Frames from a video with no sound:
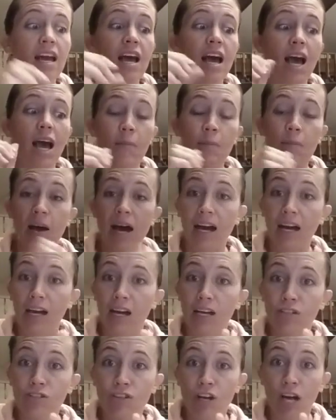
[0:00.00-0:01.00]
I'm back
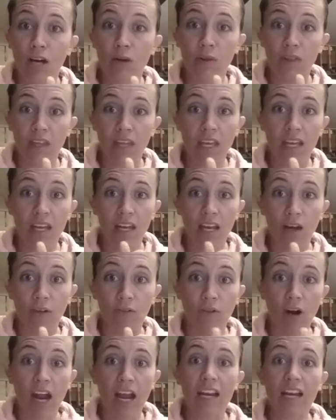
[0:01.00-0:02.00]
on track with eating
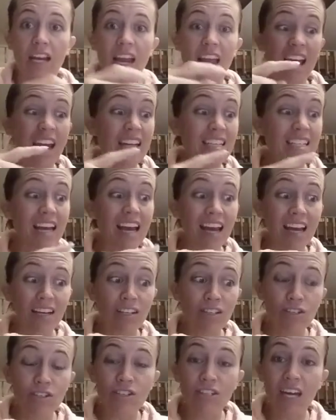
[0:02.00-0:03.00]
right and
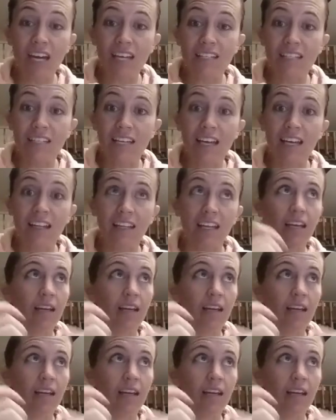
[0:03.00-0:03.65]
exercise daily.